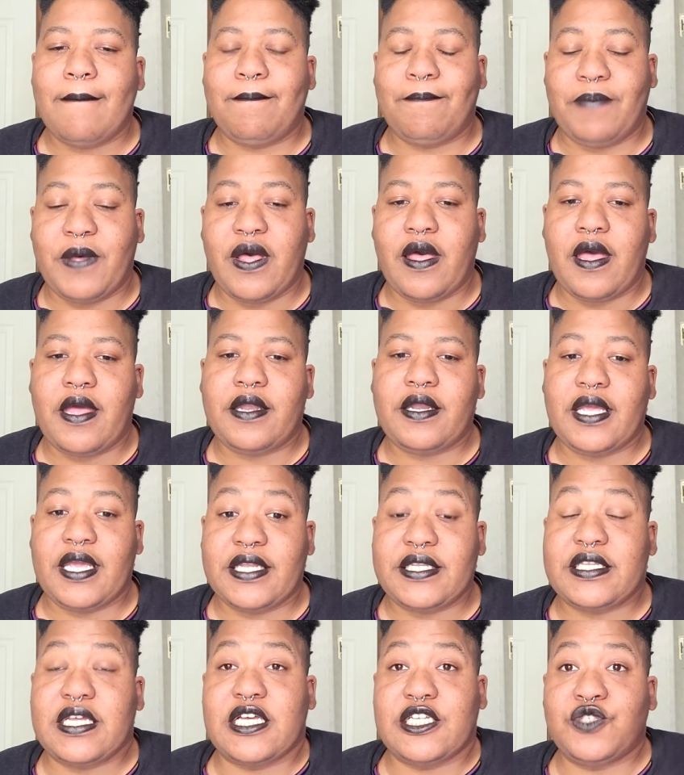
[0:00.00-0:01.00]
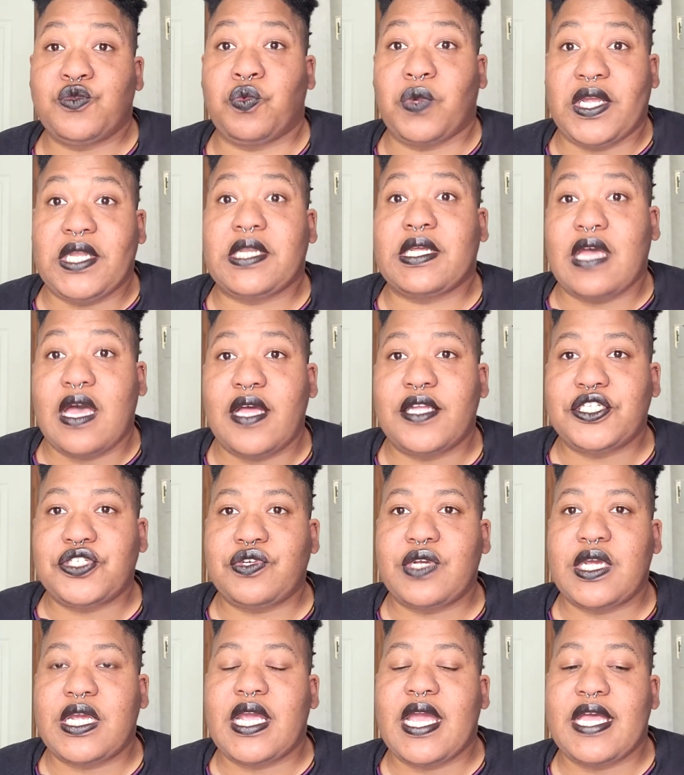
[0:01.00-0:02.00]
but it does read
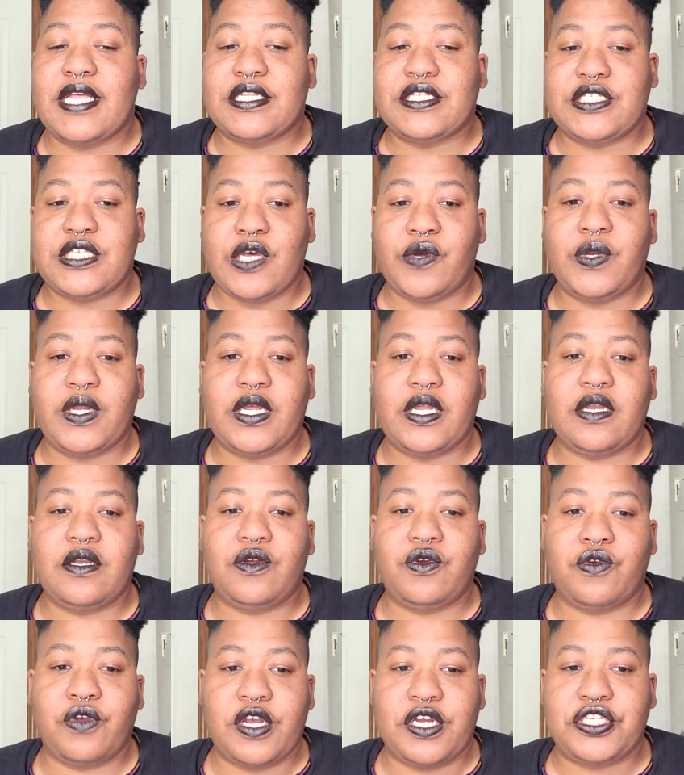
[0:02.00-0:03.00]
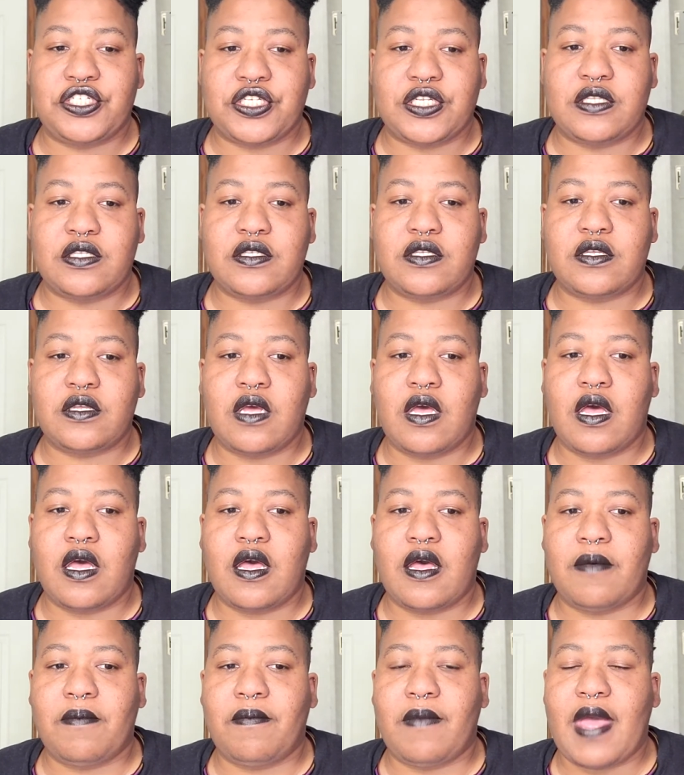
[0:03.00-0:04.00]
country, and so did Christian's
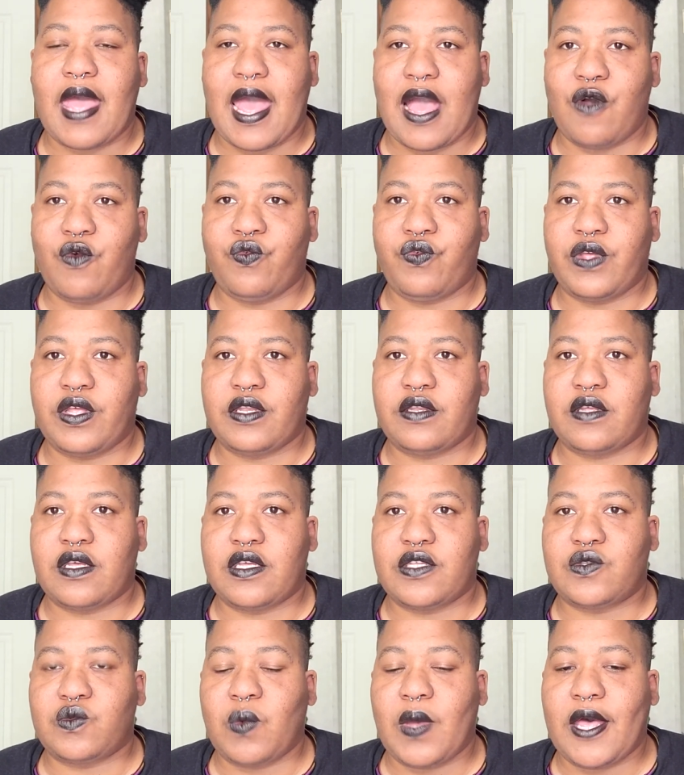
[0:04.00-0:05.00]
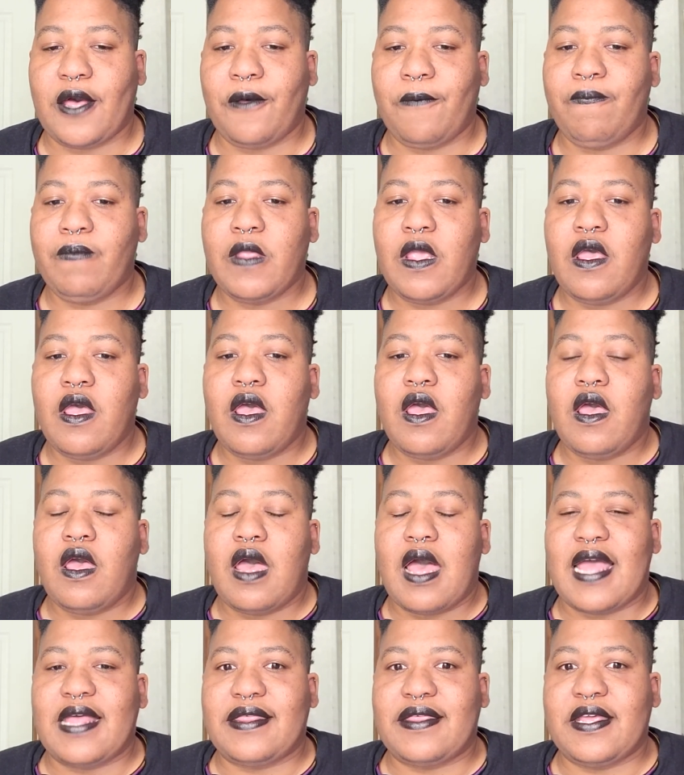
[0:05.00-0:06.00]
outfit as well.
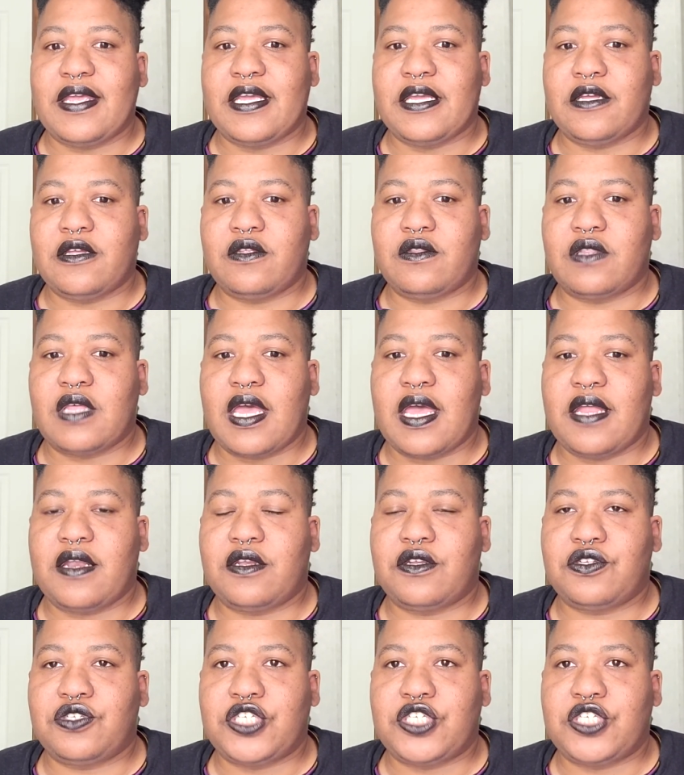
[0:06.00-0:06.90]
I think that